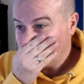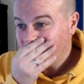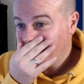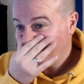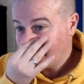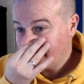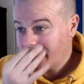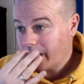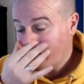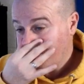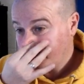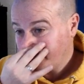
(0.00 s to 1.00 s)
Because Jimmy
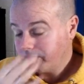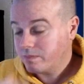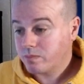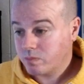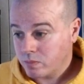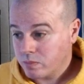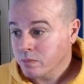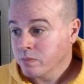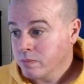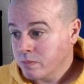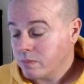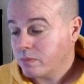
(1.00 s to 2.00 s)
runs up and he's like, oh yeah,
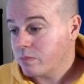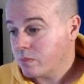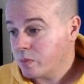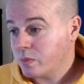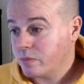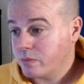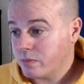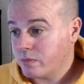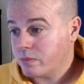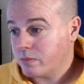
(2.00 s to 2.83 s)
thanks a lot, Superman.